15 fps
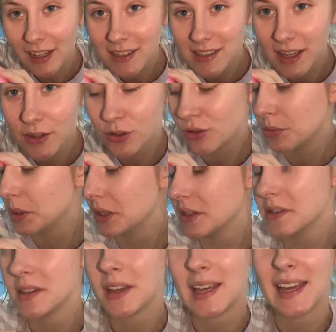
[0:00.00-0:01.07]
essential
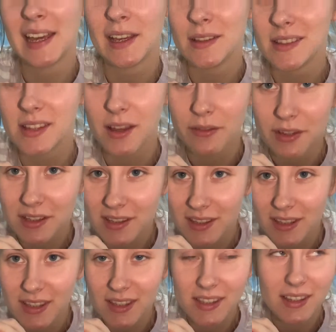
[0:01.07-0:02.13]
because
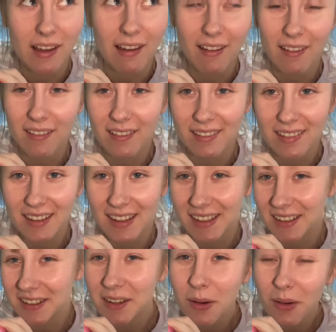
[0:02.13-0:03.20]
cervixes
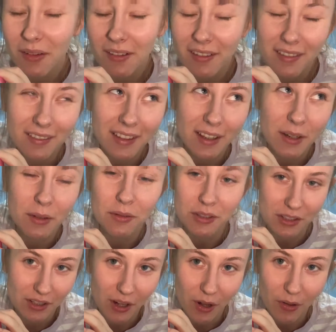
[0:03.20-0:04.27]
they don't
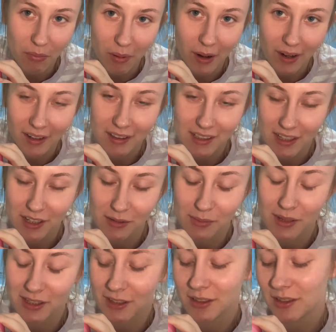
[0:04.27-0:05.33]
just go by
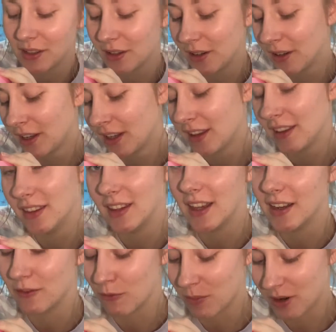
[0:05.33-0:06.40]
centimeters, you know,
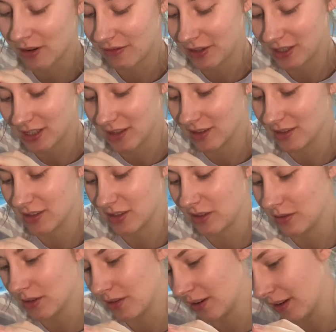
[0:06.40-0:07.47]
they're never perfect either, so you don't